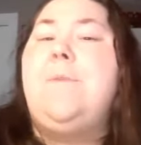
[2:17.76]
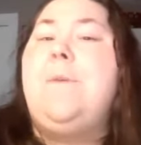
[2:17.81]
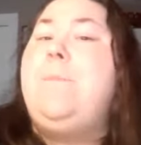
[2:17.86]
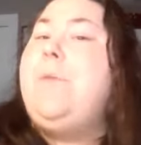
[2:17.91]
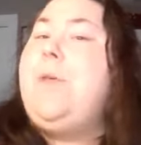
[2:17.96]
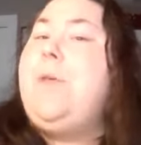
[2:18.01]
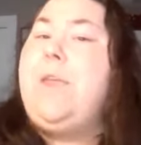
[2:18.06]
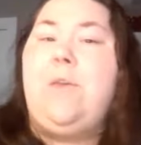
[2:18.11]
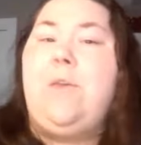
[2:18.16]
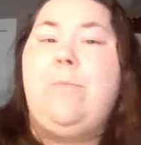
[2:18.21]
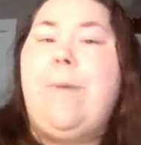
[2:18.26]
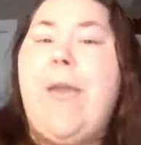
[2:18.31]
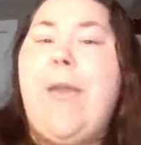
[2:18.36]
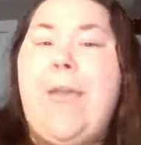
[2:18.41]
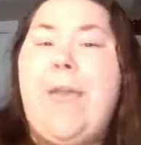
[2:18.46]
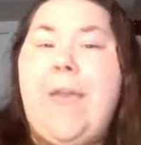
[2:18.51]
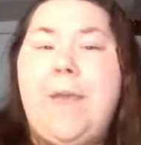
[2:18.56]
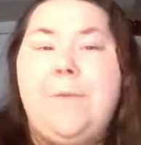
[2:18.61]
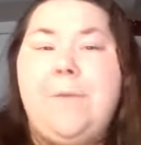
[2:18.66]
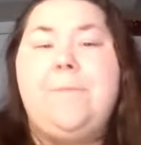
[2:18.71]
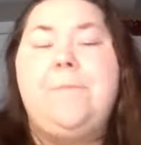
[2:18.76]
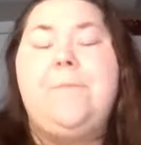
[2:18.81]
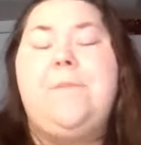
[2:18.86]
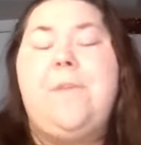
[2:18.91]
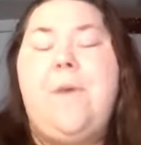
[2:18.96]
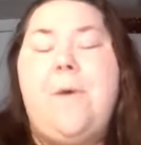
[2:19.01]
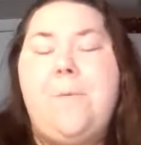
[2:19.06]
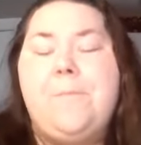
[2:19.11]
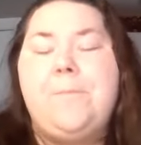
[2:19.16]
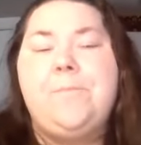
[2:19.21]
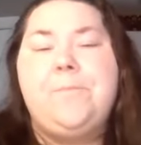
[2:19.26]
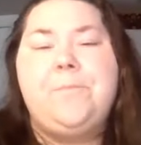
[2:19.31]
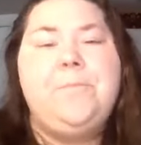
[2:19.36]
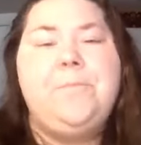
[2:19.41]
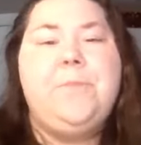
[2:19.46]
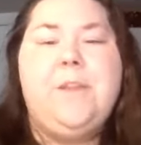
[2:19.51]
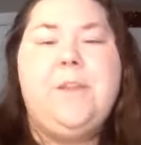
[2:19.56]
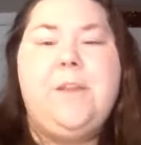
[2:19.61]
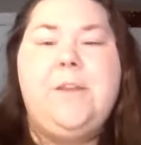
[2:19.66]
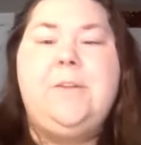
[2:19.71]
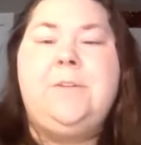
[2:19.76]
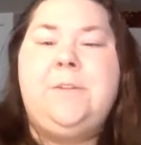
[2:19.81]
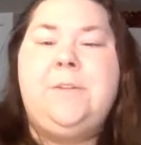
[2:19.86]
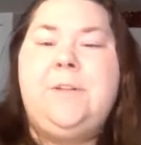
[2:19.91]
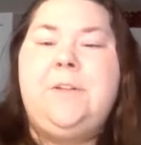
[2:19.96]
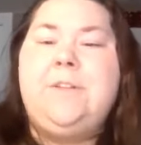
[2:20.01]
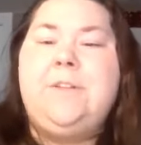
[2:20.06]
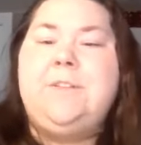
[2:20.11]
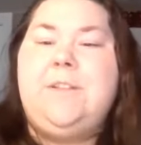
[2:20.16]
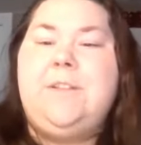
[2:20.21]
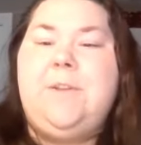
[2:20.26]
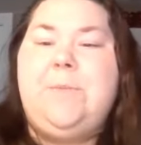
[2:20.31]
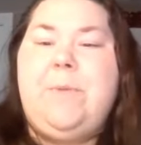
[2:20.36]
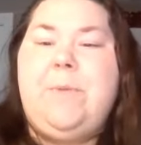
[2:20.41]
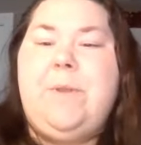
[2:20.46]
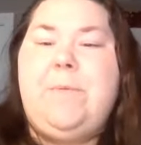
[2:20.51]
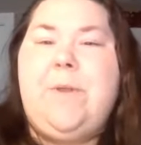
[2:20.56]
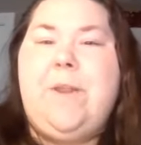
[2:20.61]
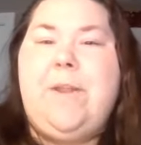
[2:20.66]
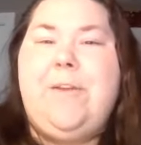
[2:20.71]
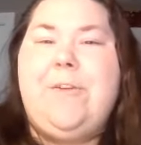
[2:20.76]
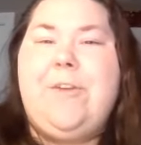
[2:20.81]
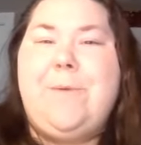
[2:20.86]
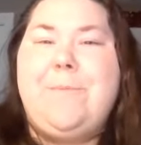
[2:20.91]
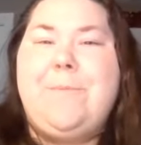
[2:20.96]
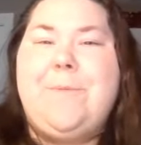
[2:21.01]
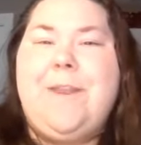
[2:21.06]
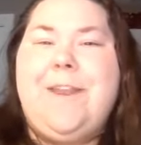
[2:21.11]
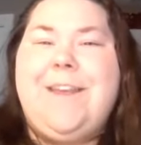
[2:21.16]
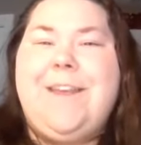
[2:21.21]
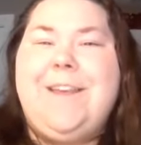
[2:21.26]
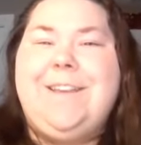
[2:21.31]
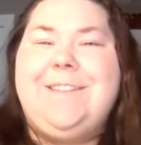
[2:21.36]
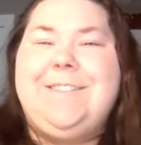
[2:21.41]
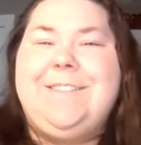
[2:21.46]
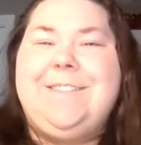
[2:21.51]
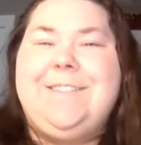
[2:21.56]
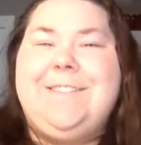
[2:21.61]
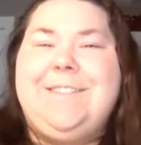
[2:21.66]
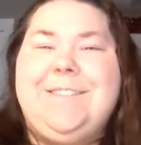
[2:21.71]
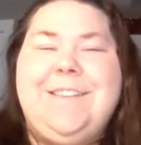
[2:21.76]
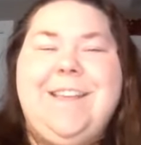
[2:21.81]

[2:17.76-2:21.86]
people like you buy it. So it's a little bit of what our company does.